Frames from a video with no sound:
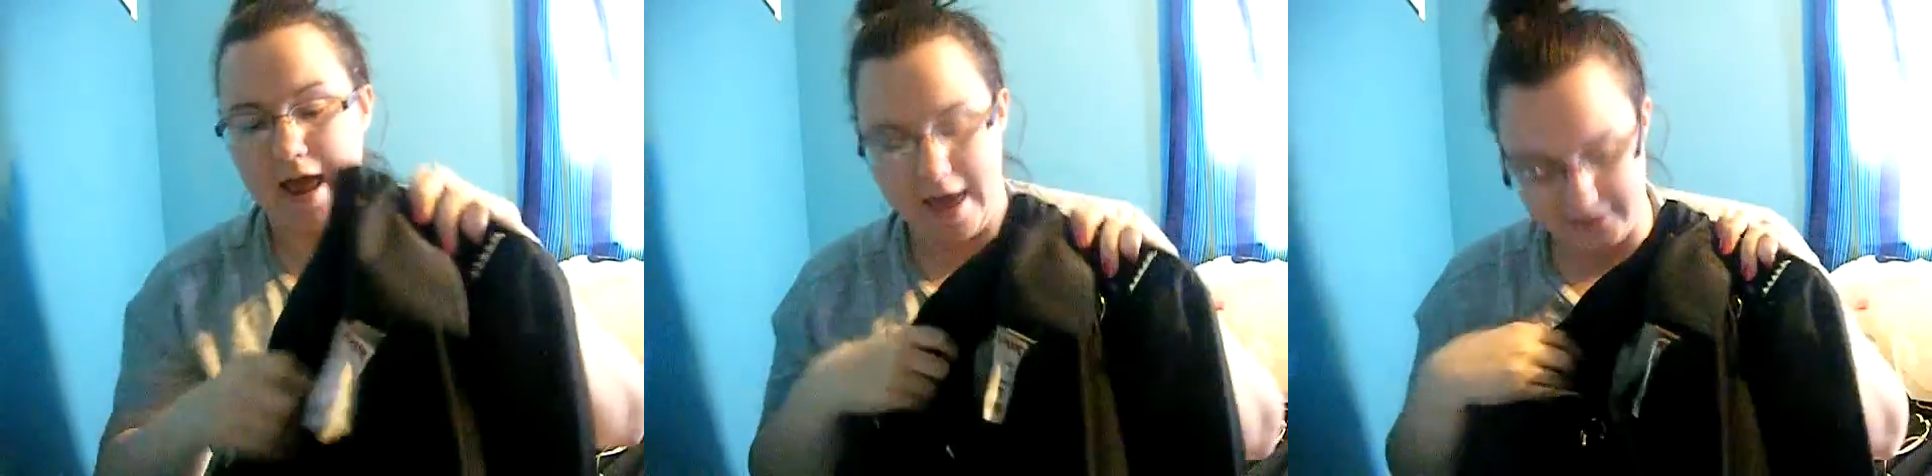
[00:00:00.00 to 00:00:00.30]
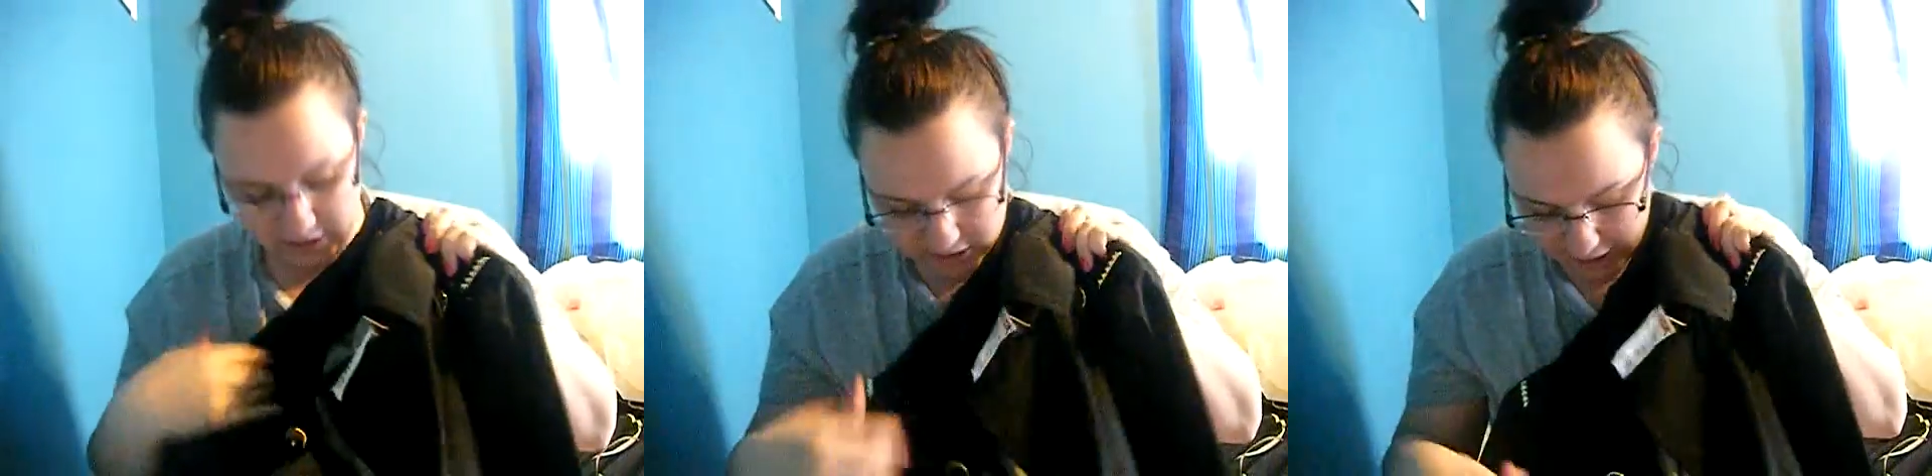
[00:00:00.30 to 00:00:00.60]
and
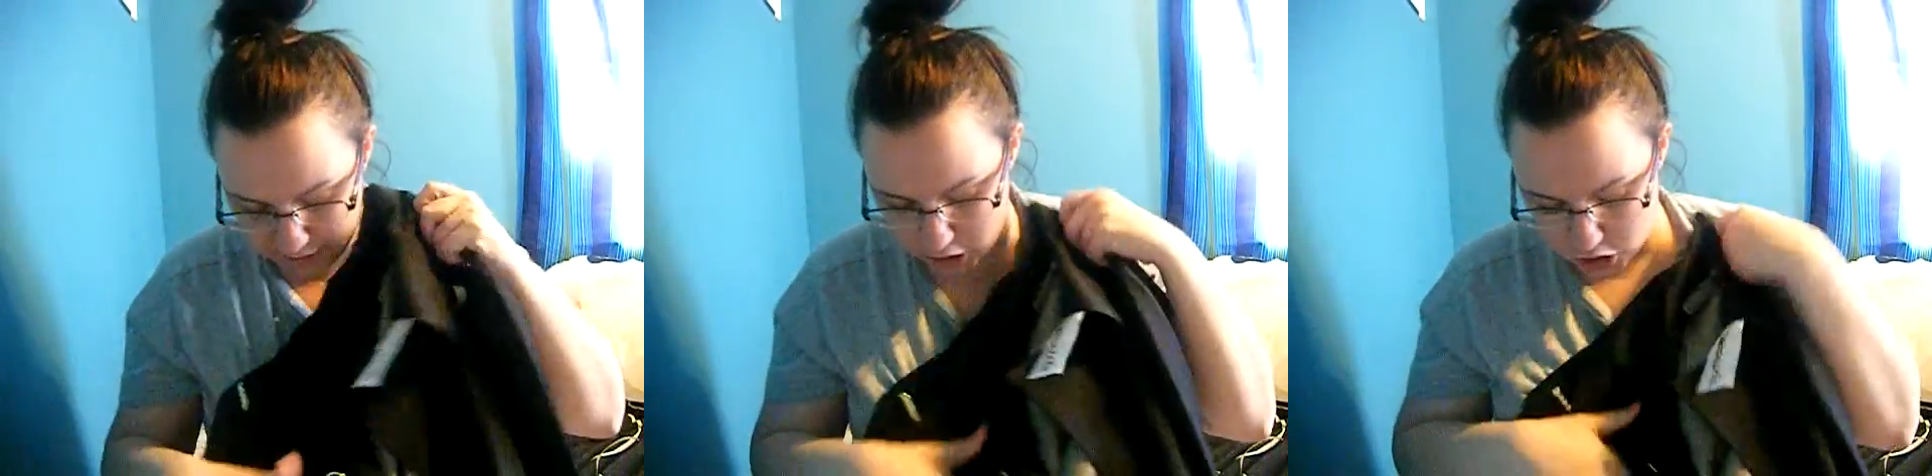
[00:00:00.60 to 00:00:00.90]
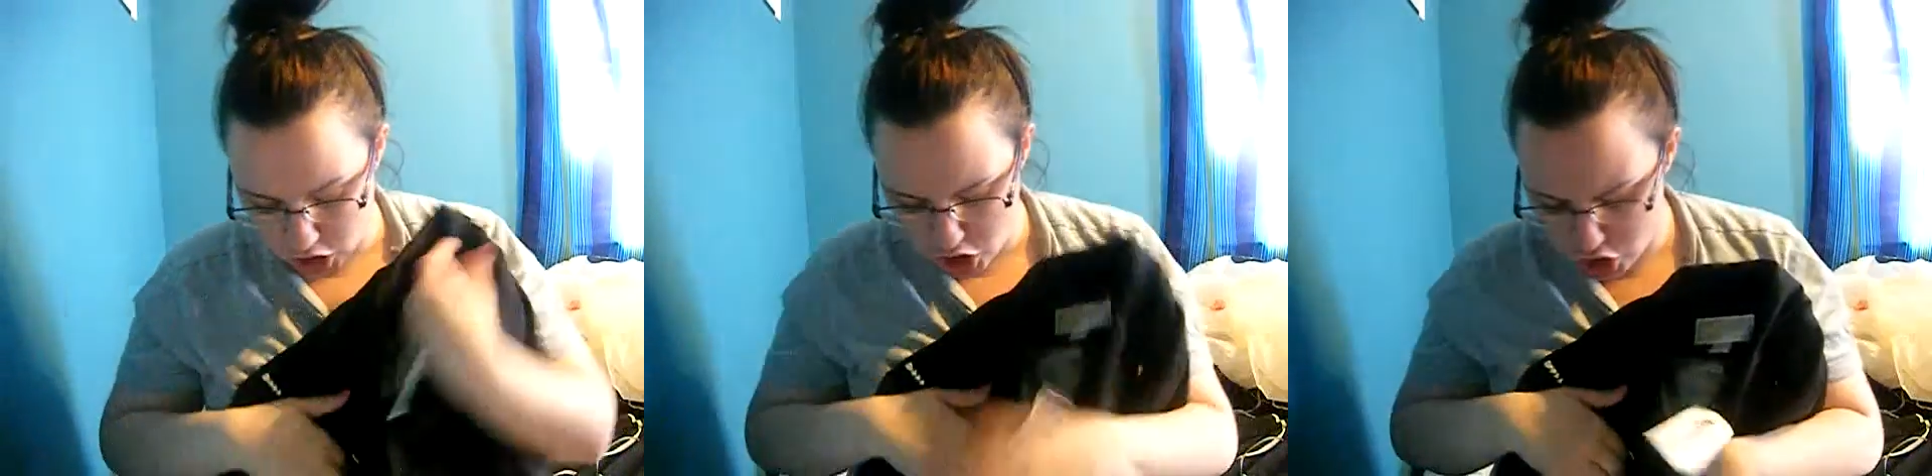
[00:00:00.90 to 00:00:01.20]
then it's got
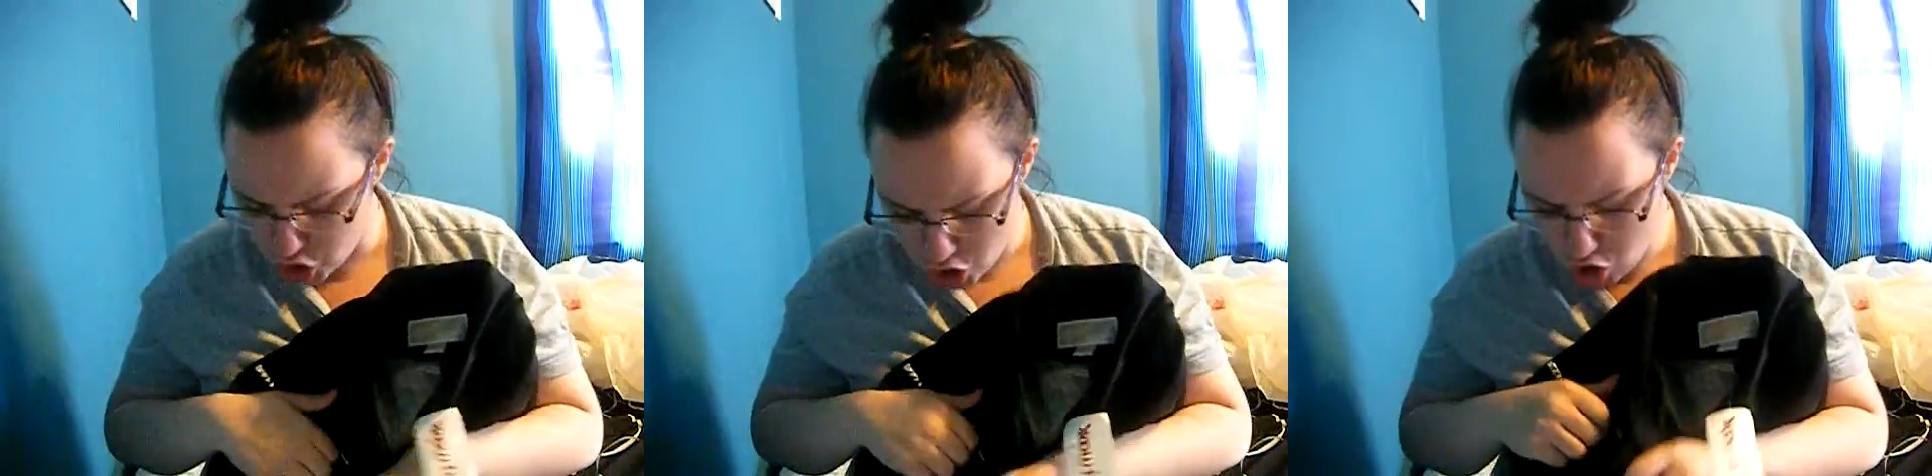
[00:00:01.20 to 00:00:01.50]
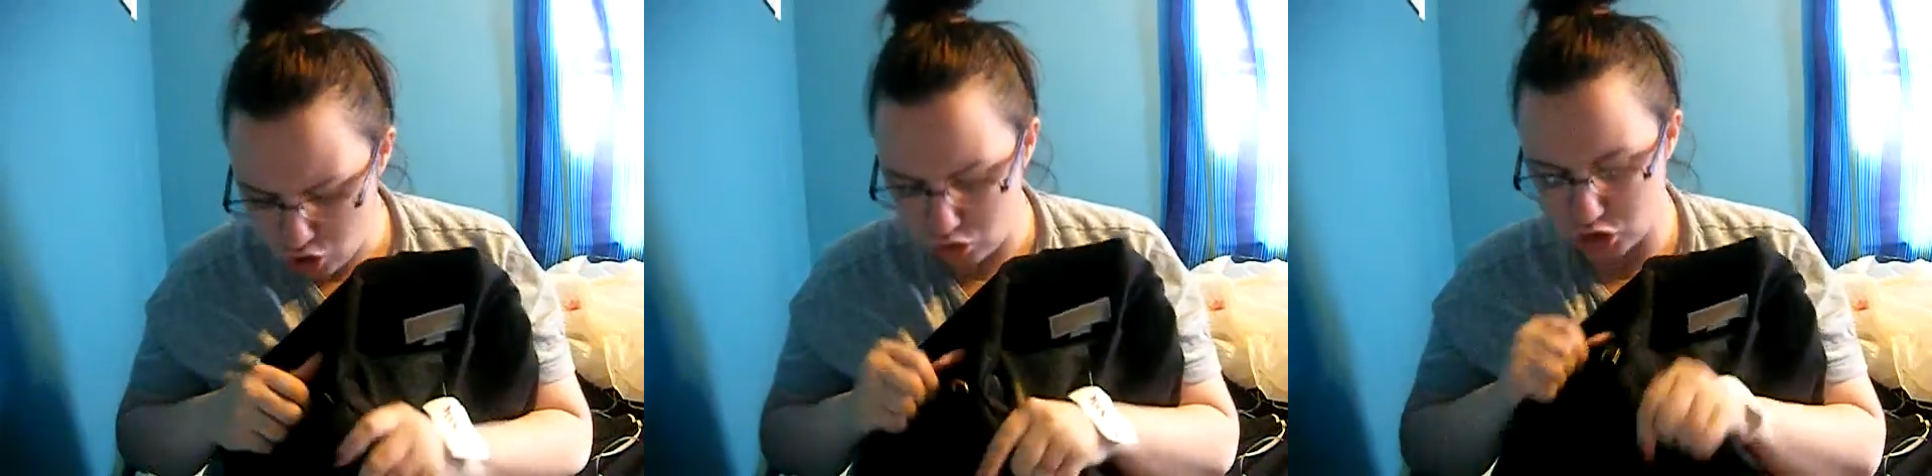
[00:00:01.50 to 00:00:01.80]
these
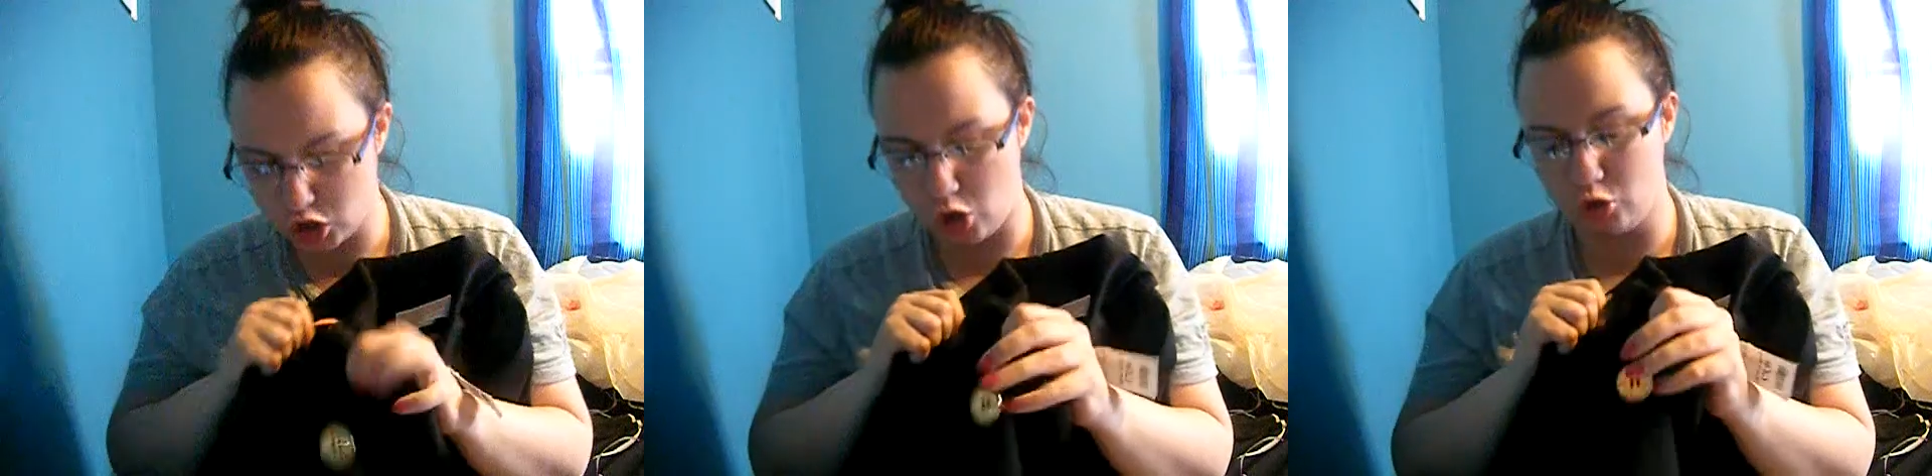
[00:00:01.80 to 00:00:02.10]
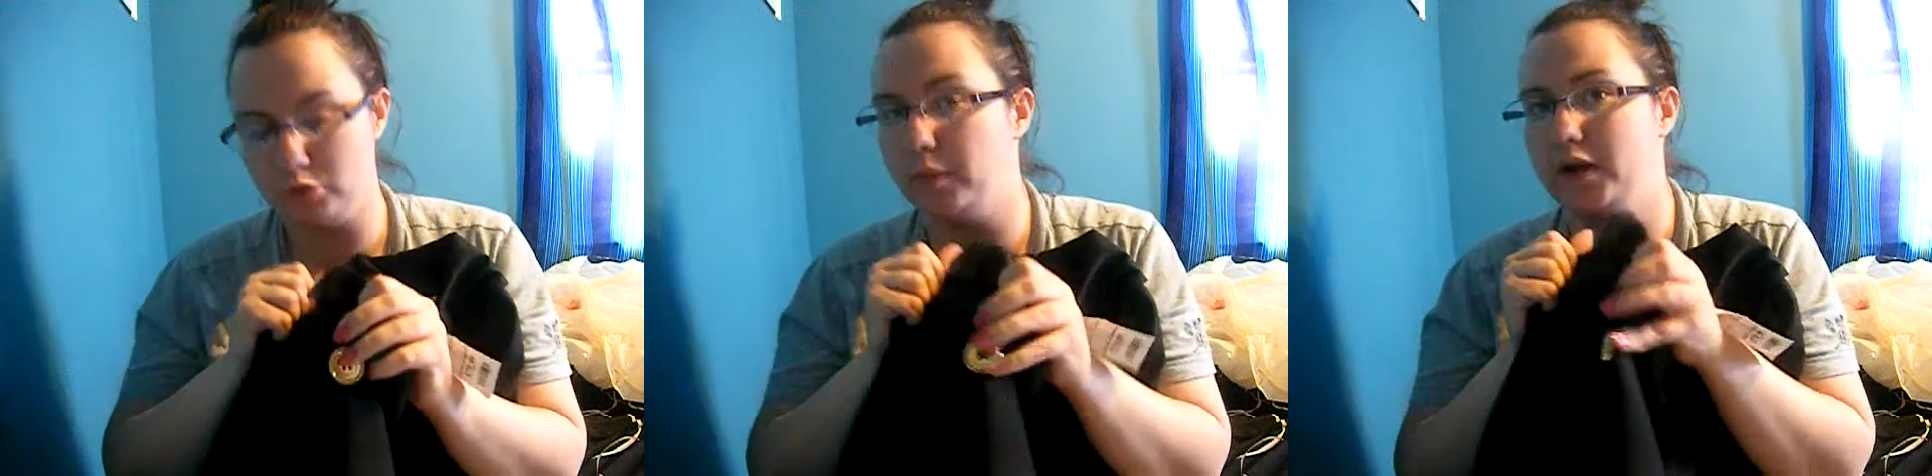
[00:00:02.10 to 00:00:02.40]
huge
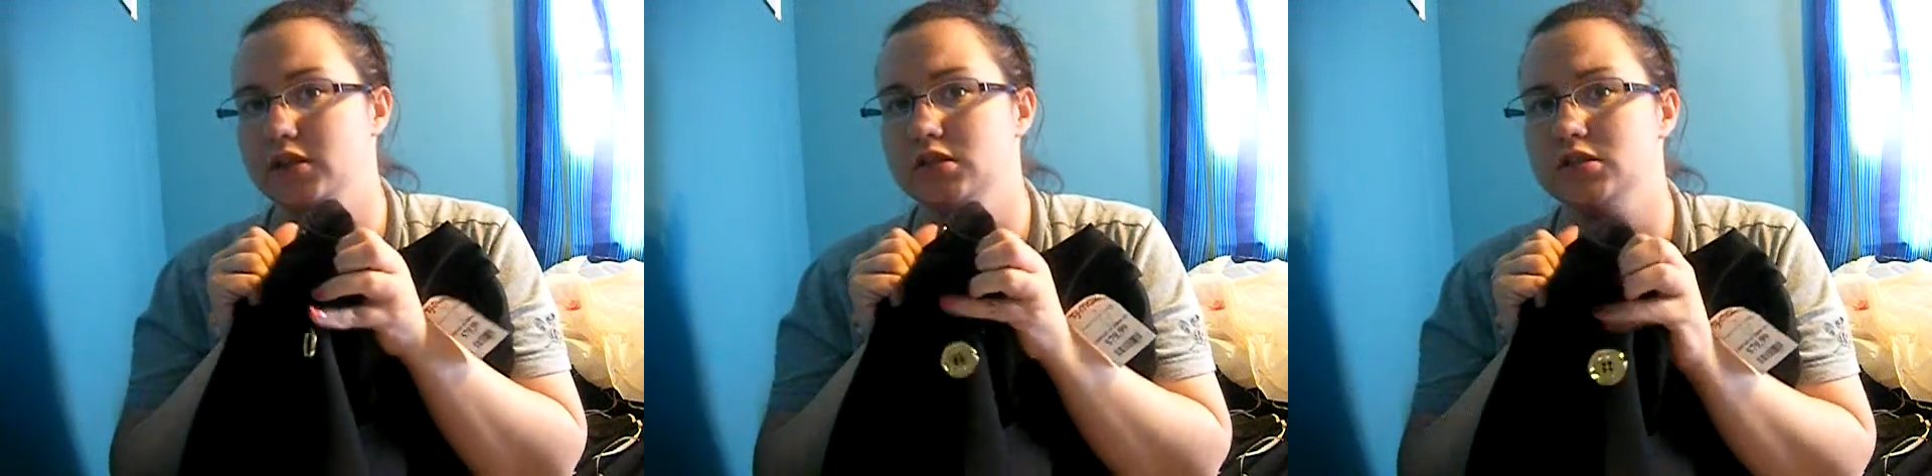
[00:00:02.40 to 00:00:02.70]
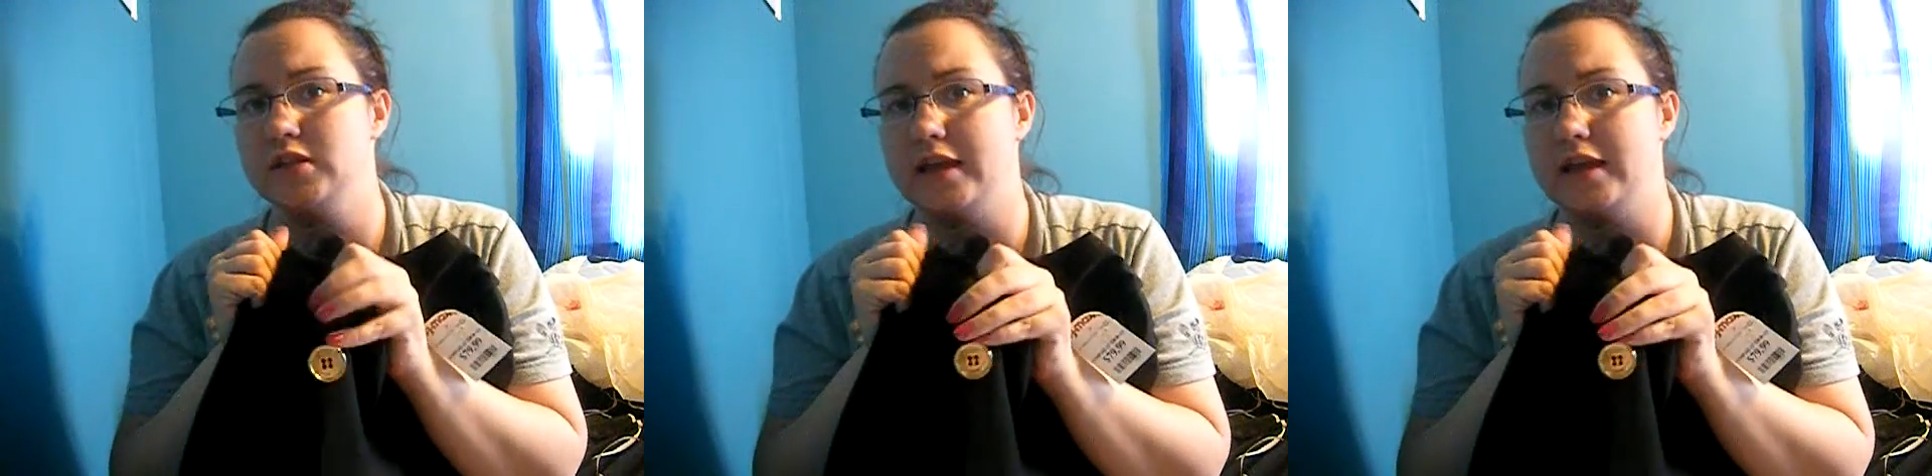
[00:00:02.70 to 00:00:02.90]
gold buttons,